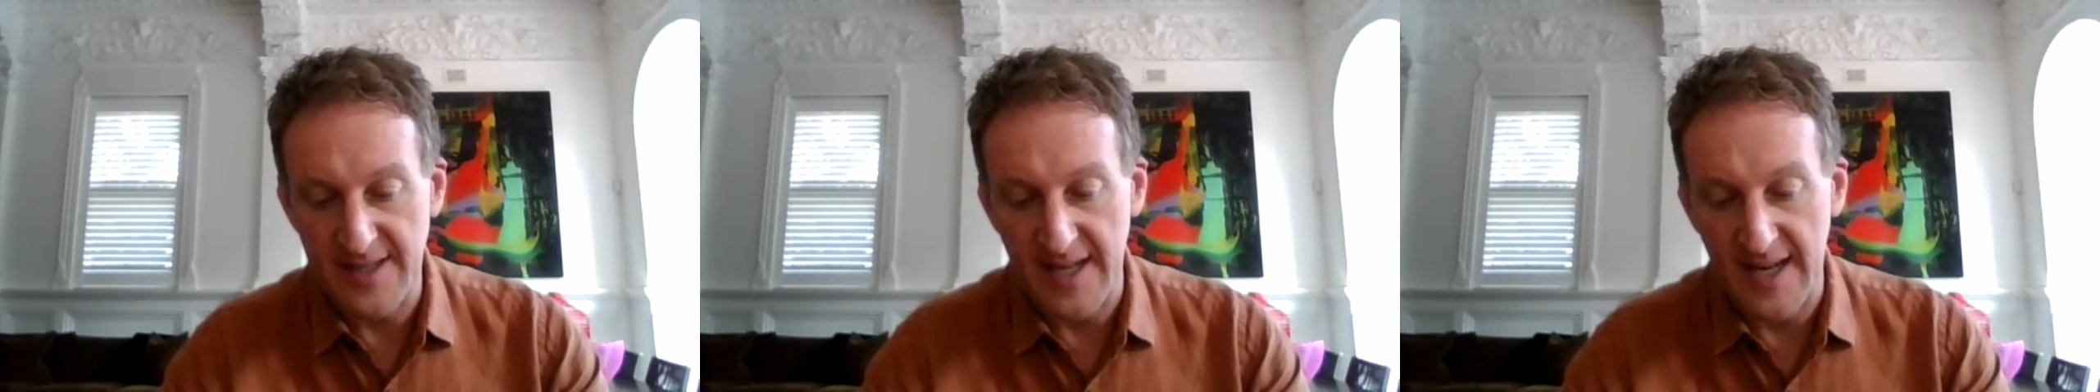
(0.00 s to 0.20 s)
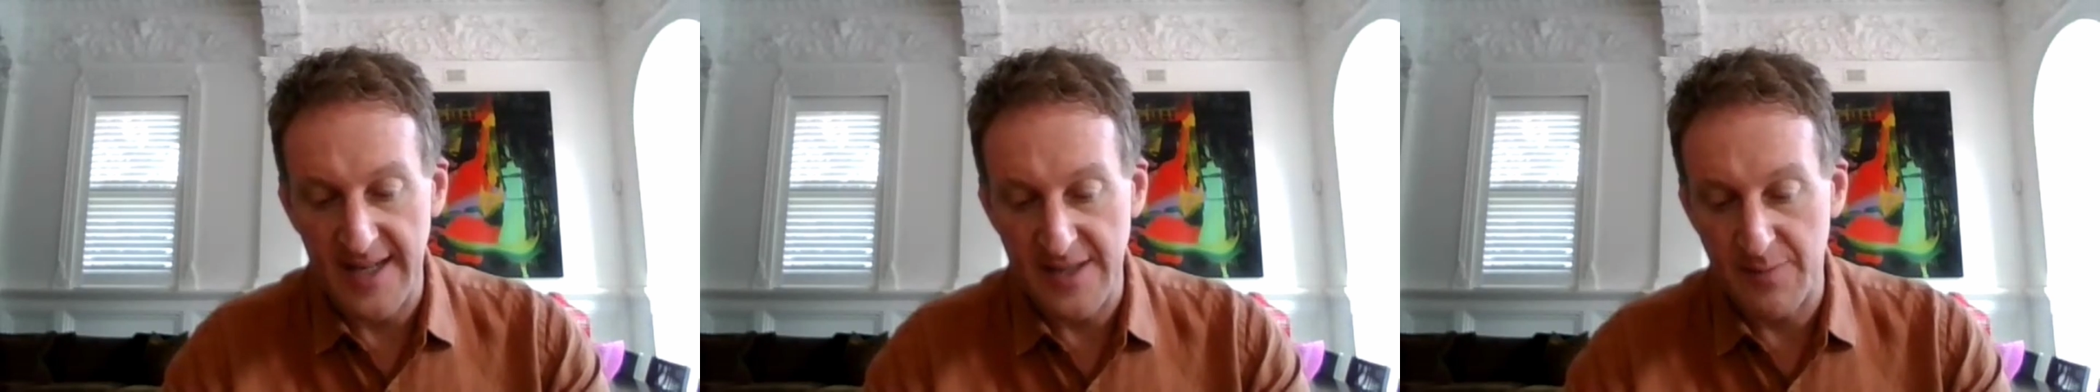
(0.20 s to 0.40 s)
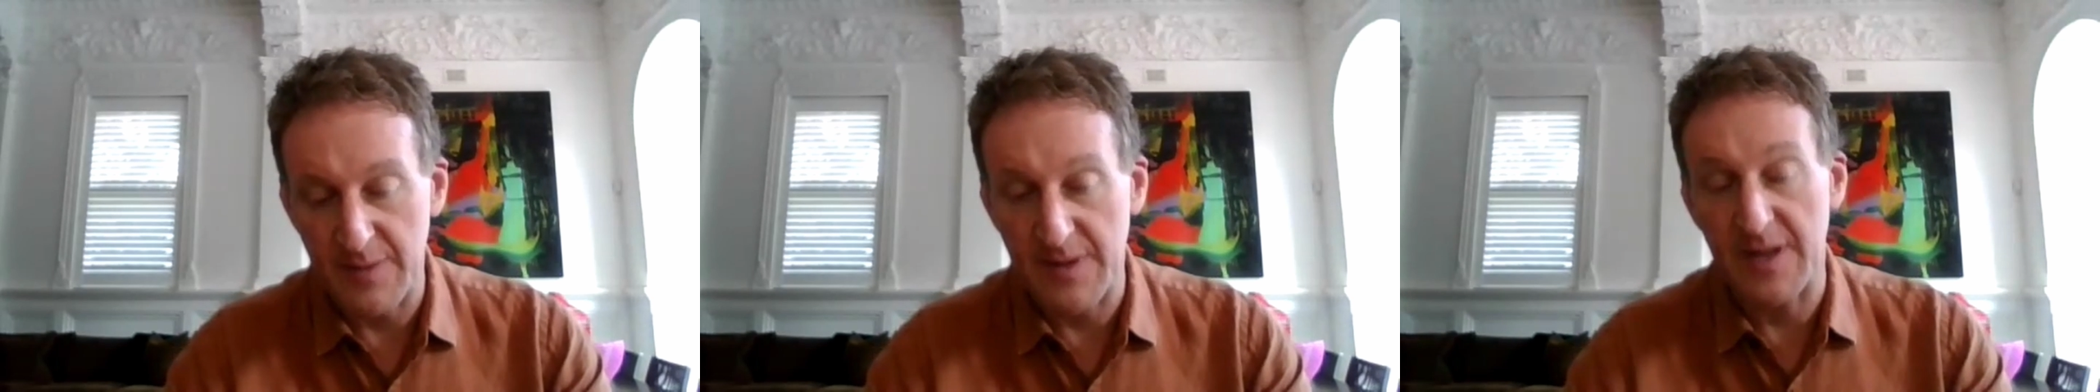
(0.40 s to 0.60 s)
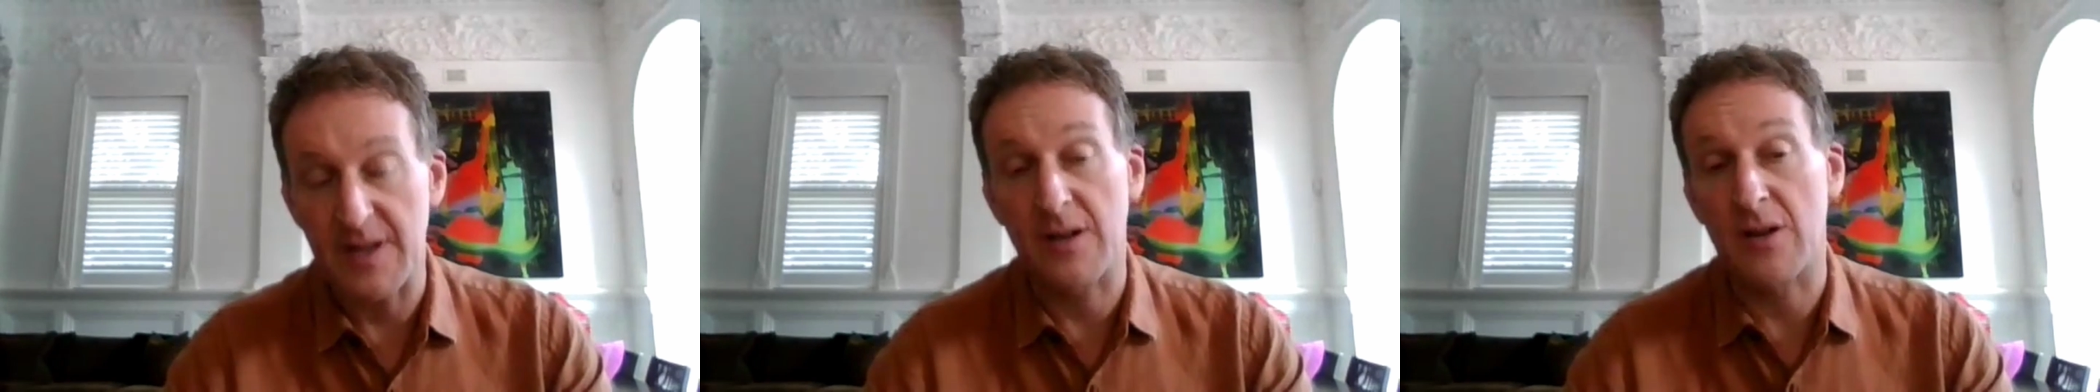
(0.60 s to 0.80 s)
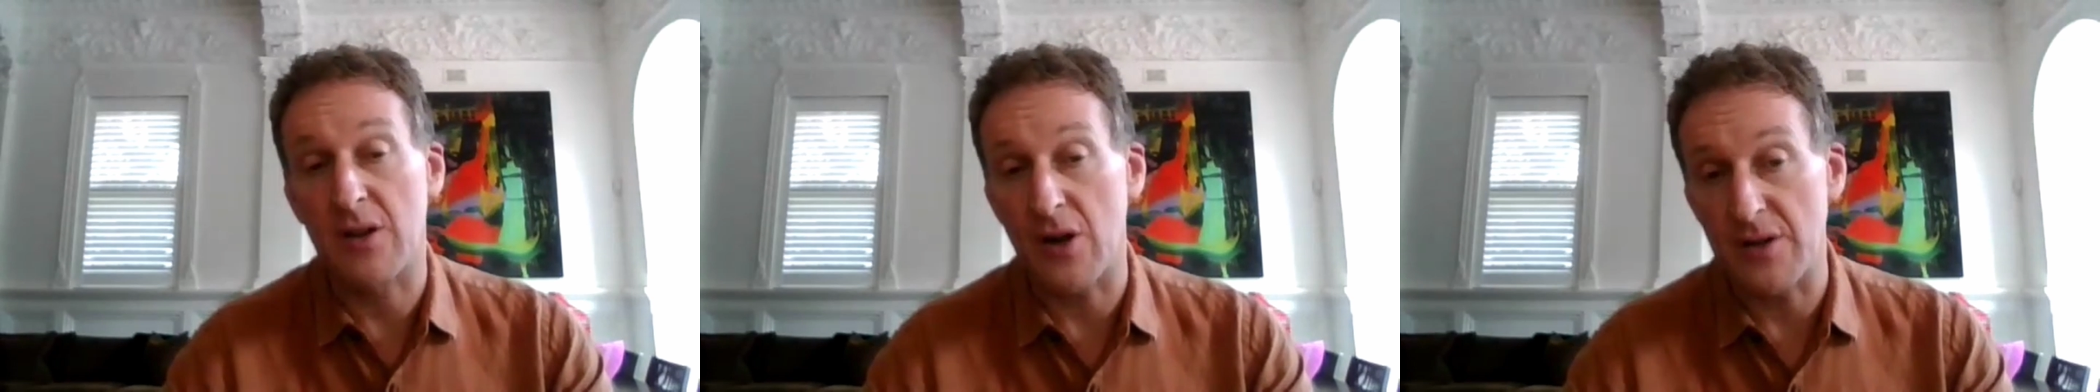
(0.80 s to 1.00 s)
States with a
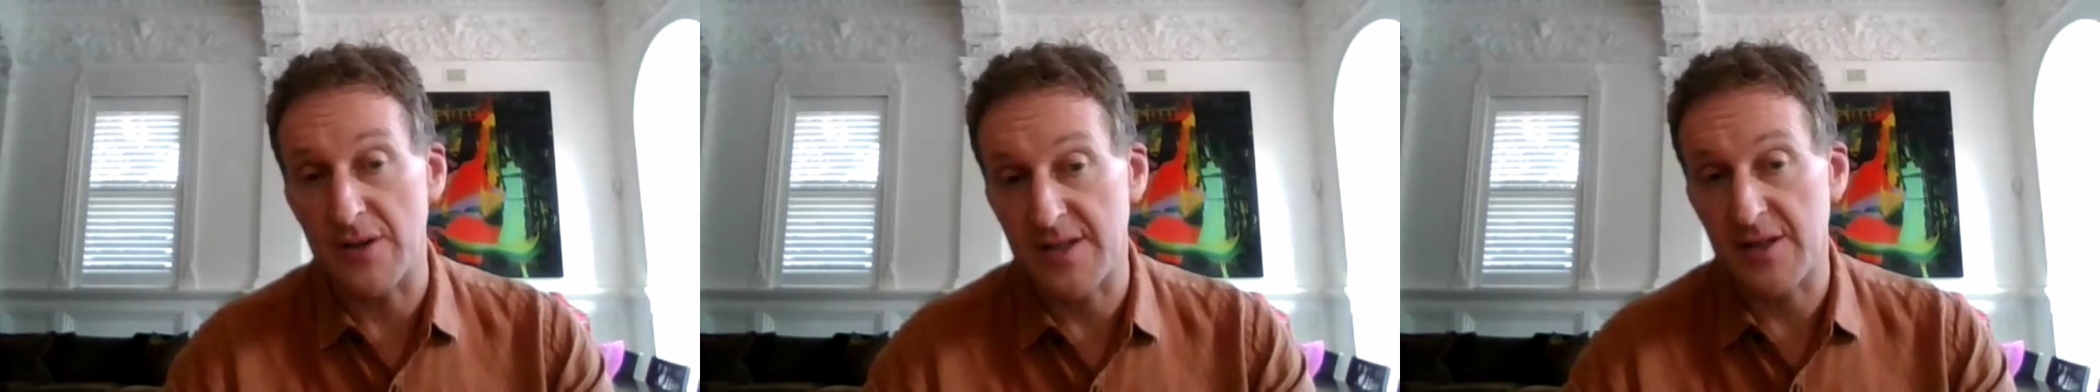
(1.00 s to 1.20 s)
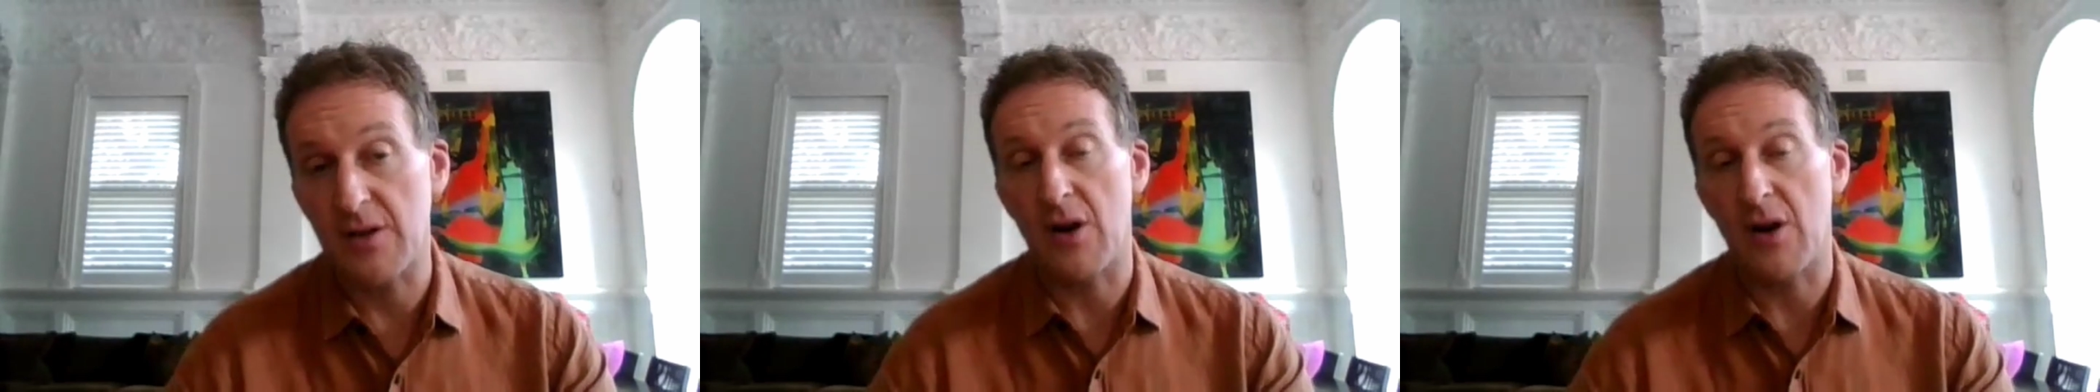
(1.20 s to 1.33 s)
close